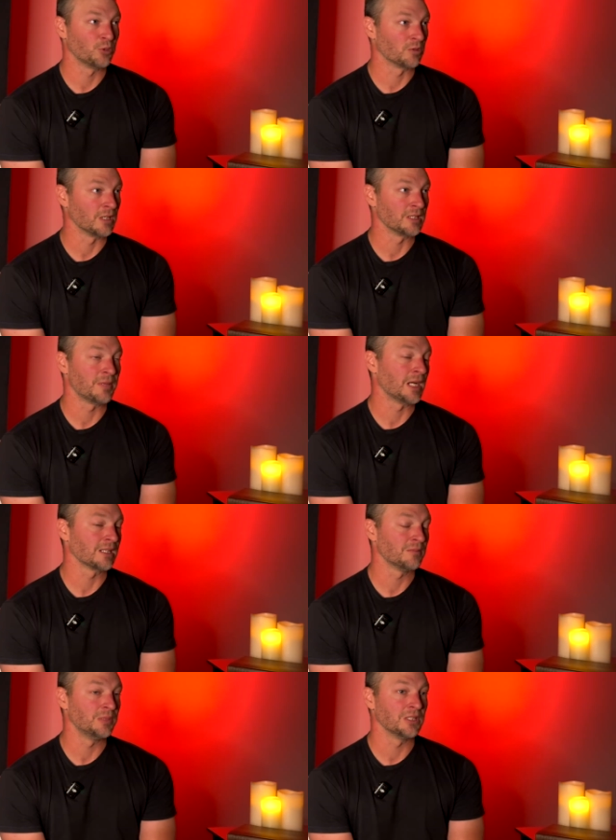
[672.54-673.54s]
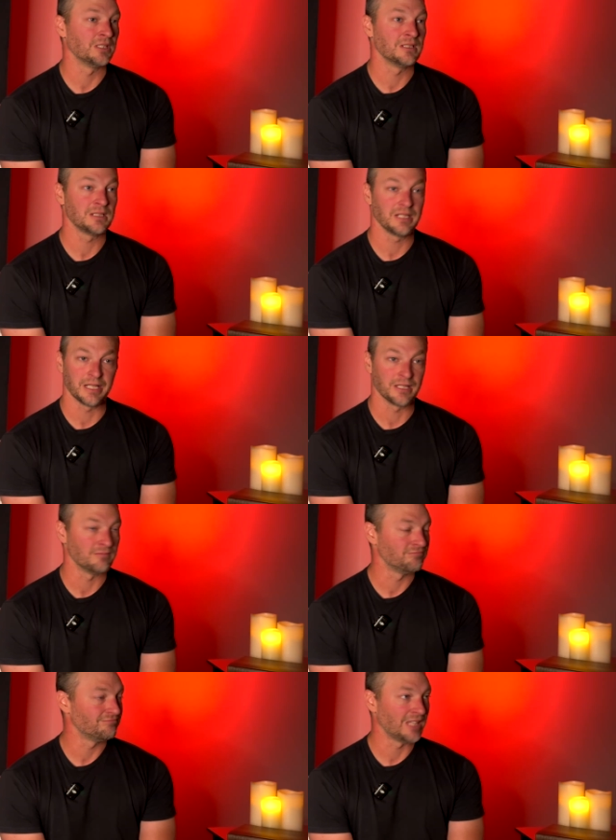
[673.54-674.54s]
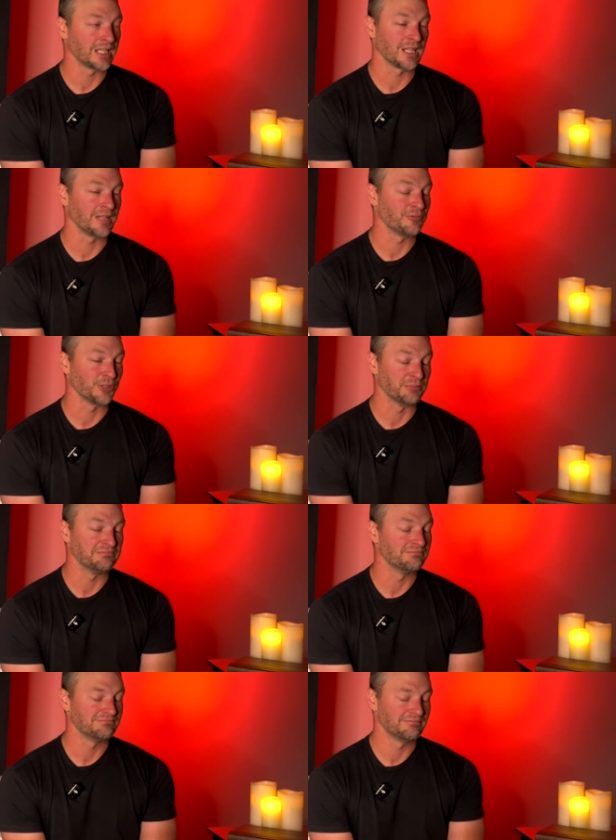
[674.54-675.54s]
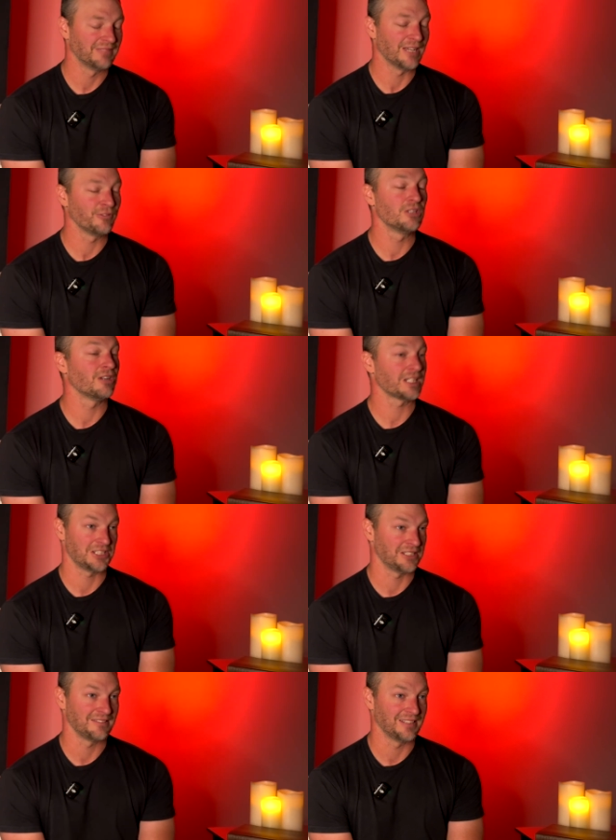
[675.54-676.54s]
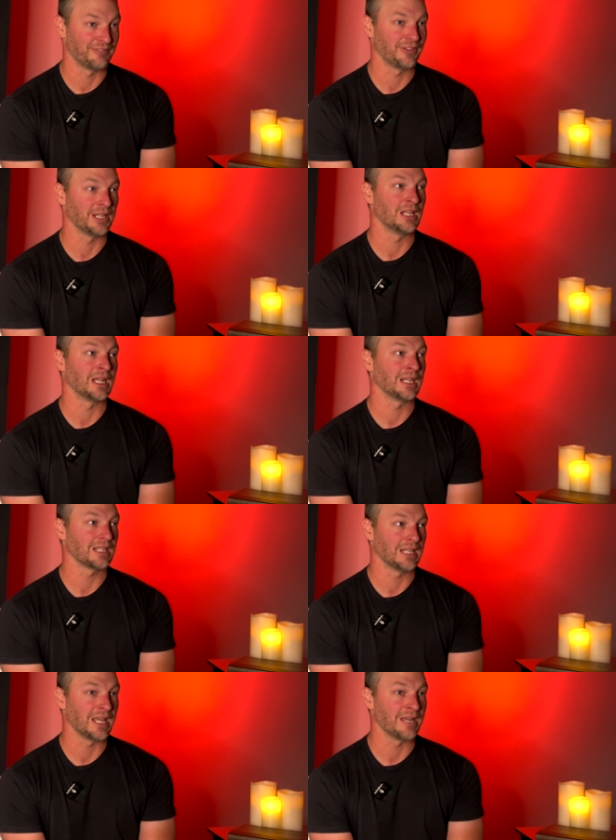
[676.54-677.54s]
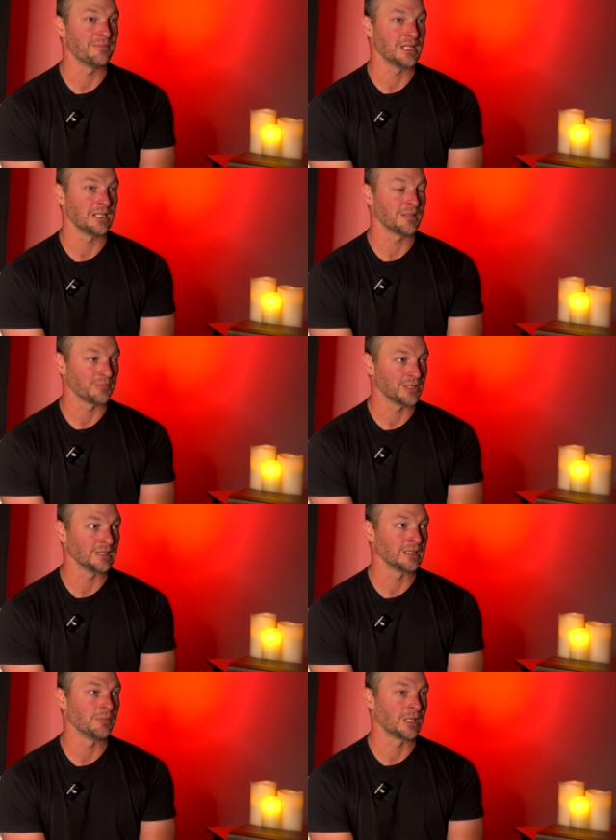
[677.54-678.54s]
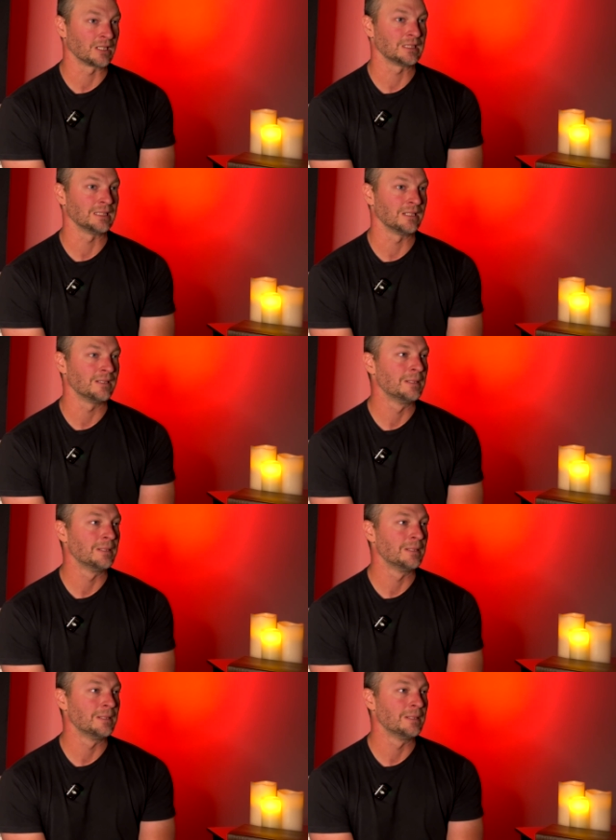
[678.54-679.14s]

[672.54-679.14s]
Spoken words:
Pulled around the back of the building, and they came from every direction, it felt like, and had me completely blocked in.